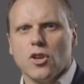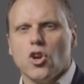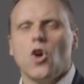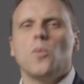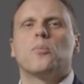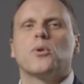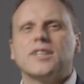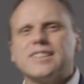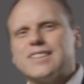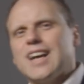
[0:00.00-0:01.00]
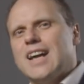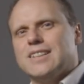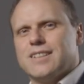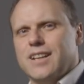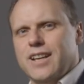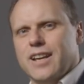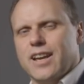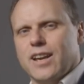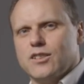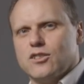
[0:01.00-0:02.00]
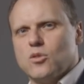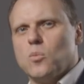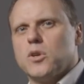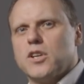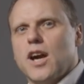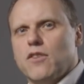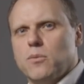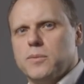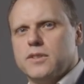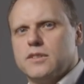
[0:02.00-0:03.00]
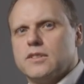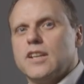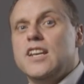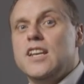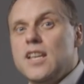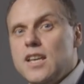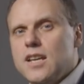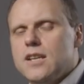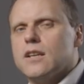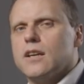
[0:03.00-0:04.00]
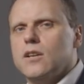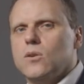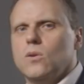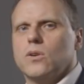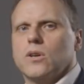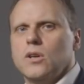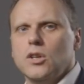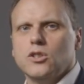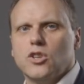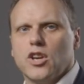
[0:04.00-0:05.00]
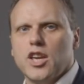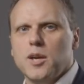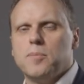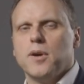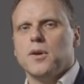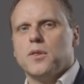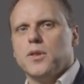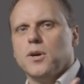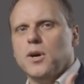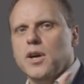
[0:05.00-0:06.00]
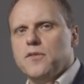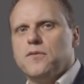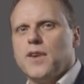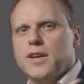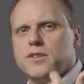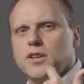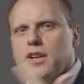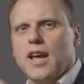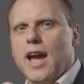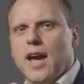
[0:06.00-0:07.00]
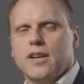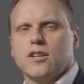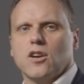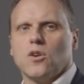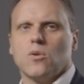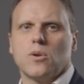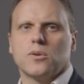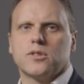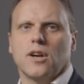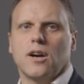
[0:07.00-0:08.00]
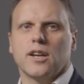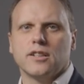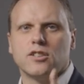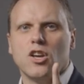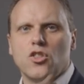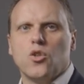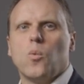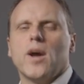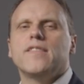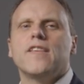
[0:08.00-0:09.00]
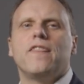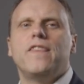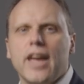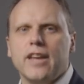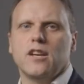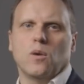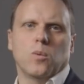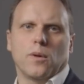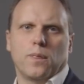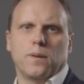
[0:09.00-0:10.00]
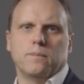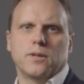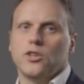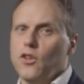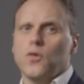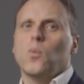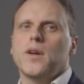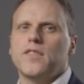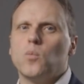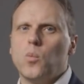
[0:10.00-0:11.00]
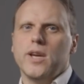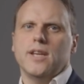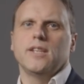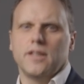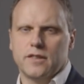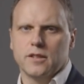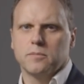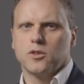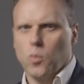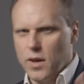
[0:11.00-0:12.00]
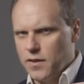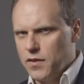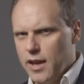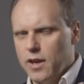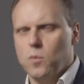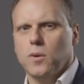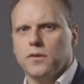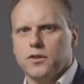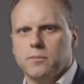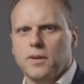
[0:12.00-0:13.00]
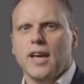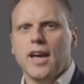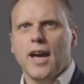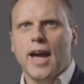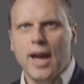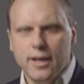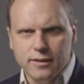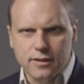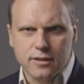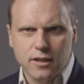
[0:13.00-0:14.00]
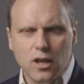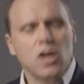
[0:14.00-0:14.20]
go precisely against what governments need in order to keep the inflation and growth targets the way that they want them. Not the way that we need them, the way that they want them. Hence,